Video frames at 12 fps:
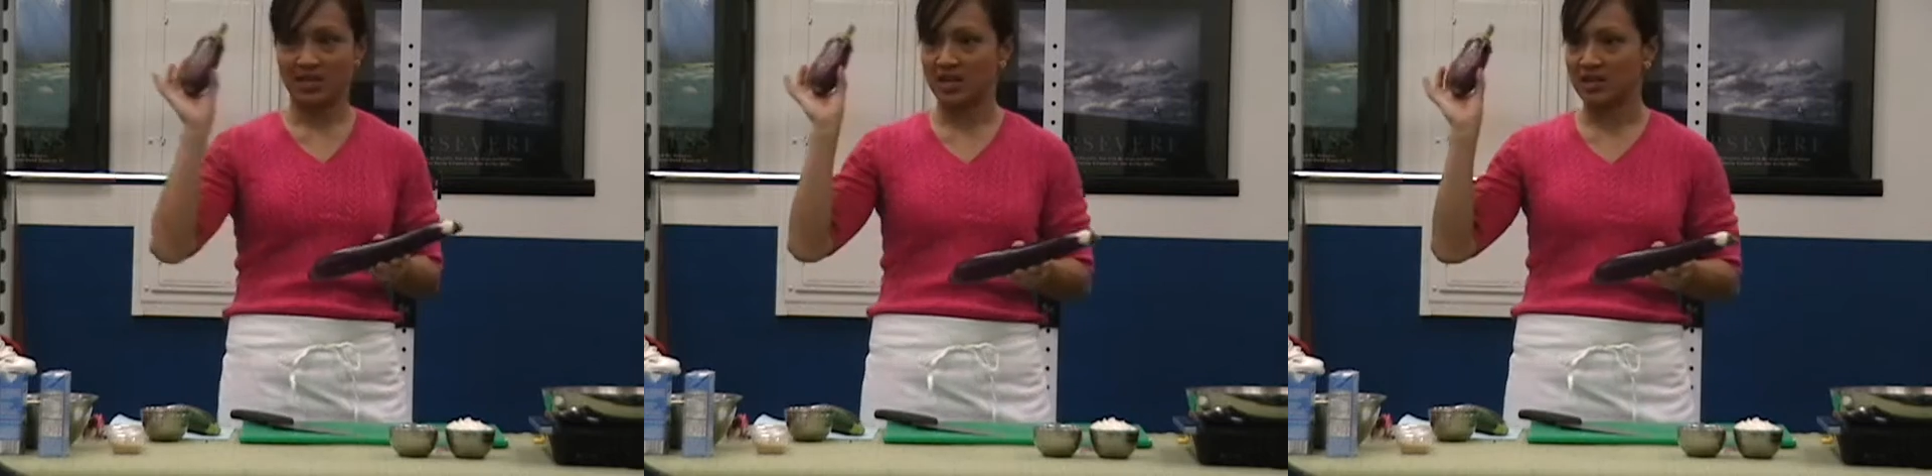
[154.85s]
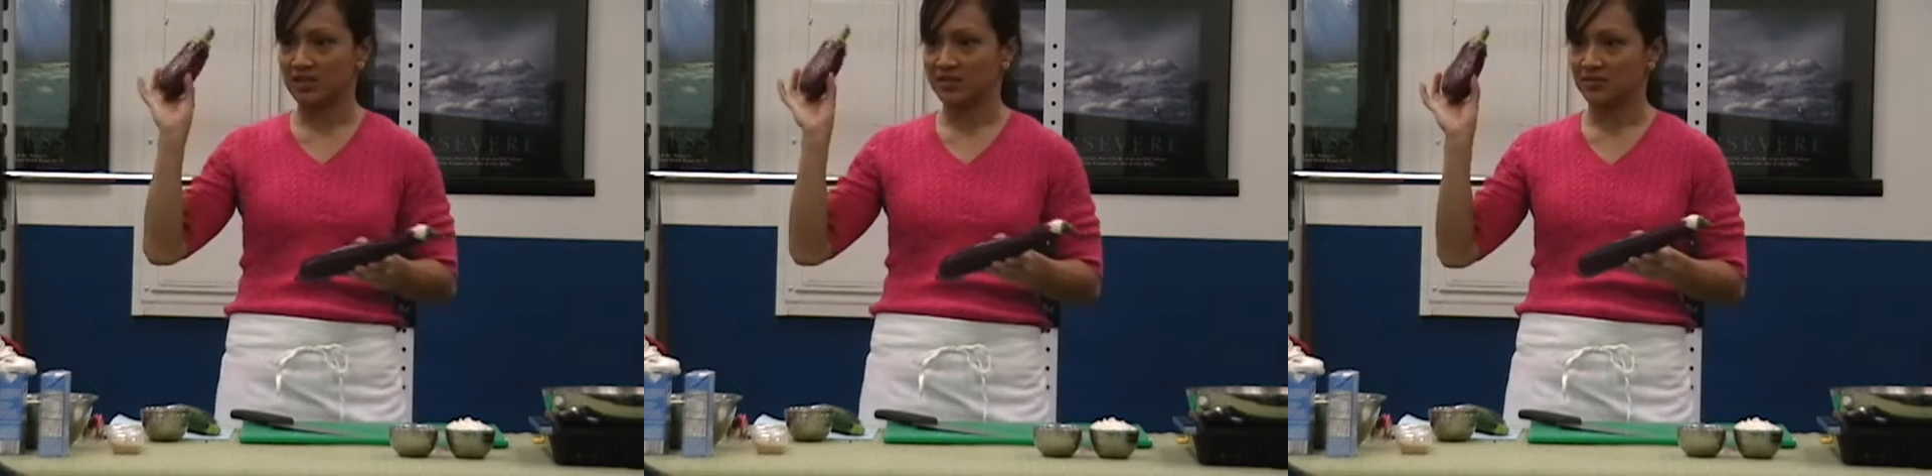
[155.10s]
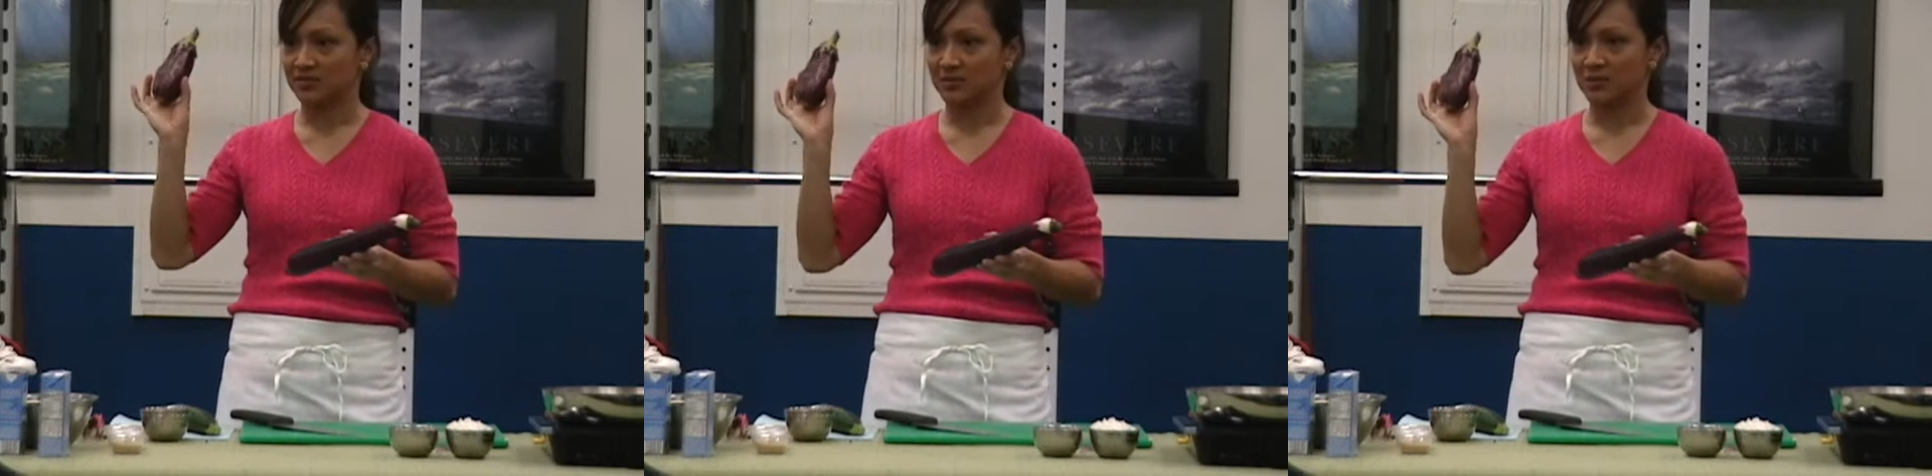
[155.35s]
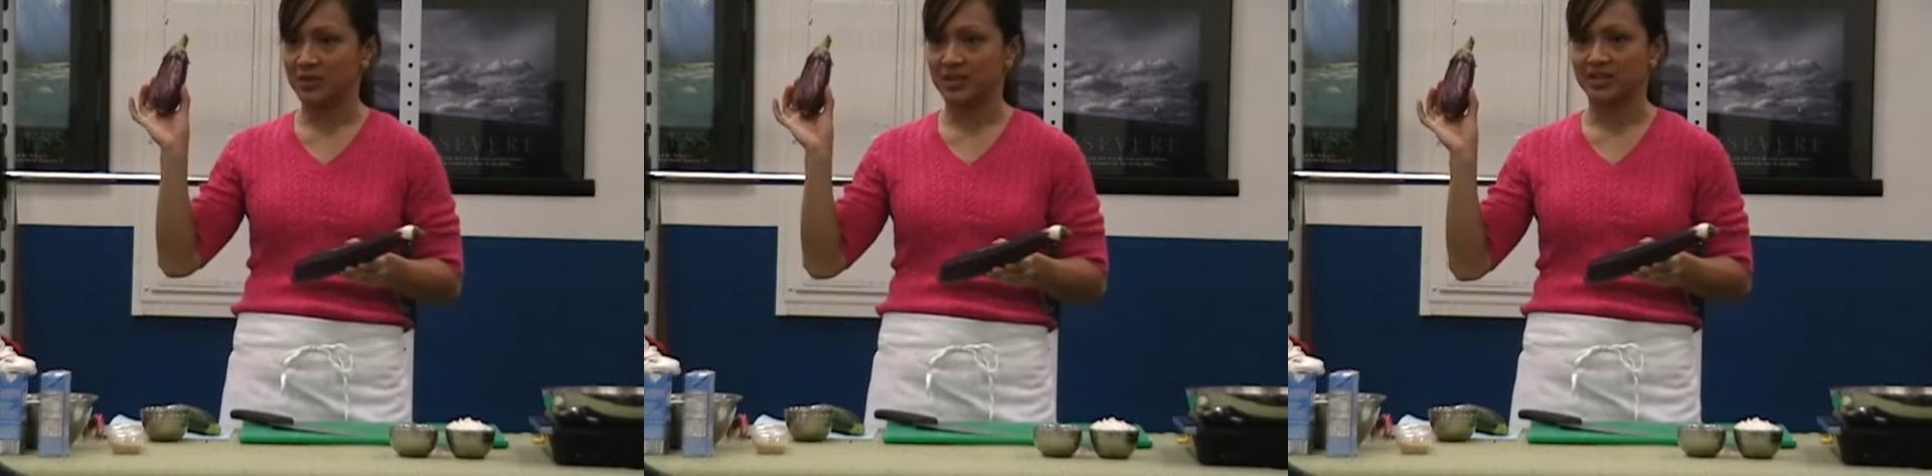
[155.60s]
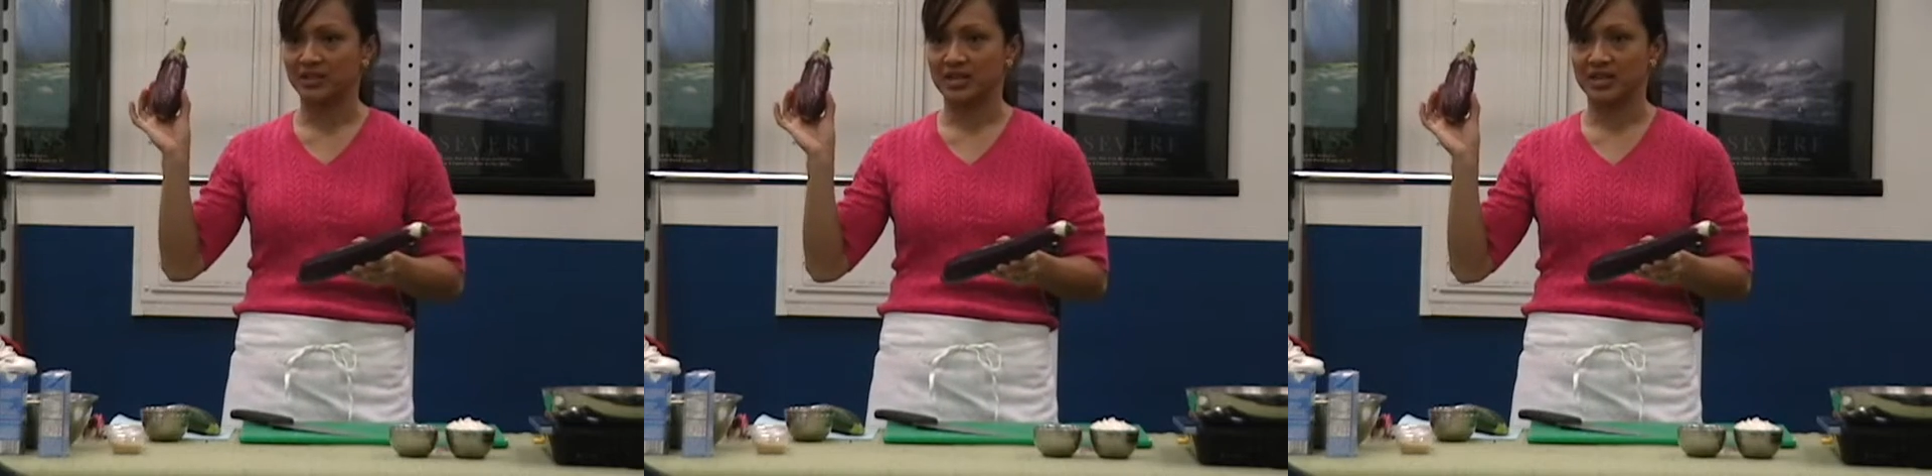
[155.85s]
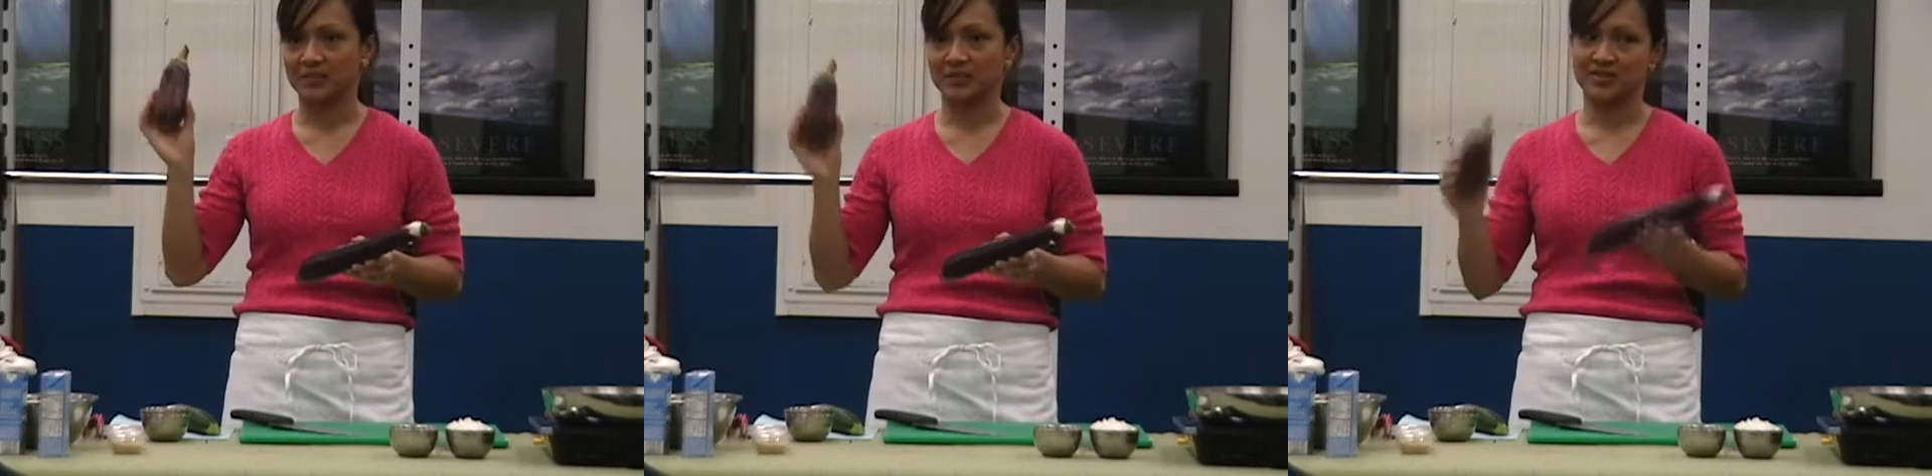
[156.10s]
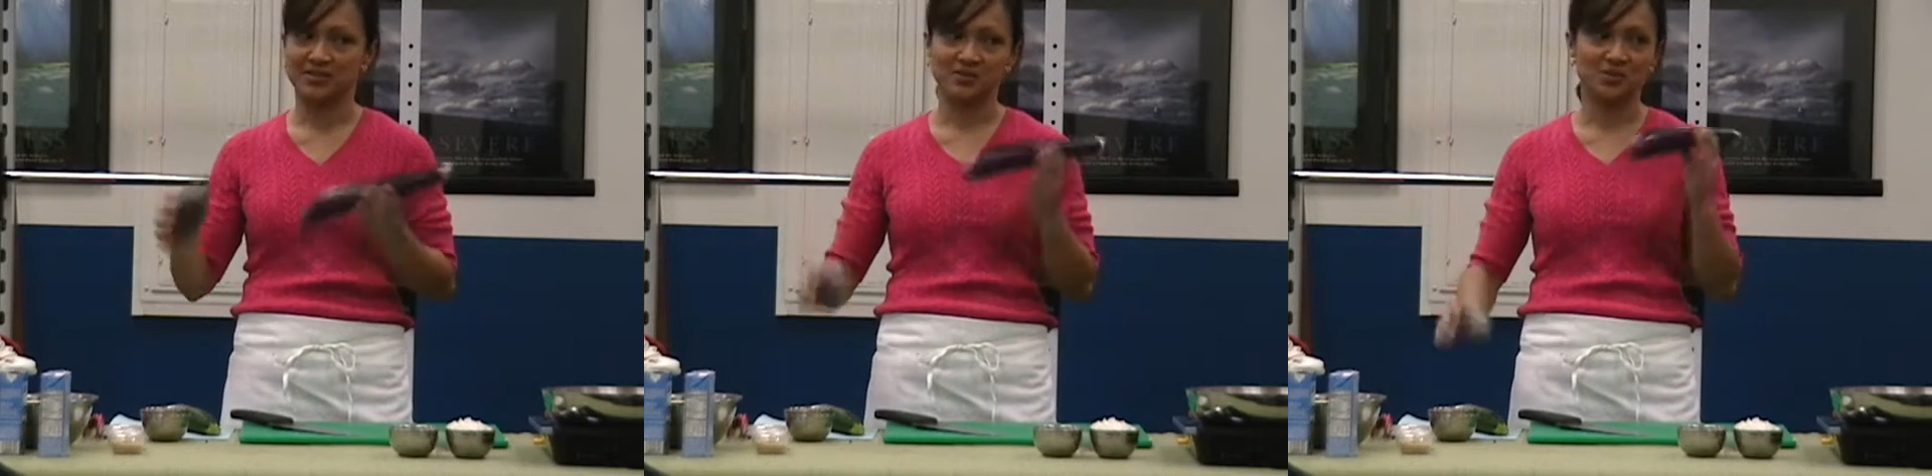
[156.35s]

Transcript: get from the regular eggplant.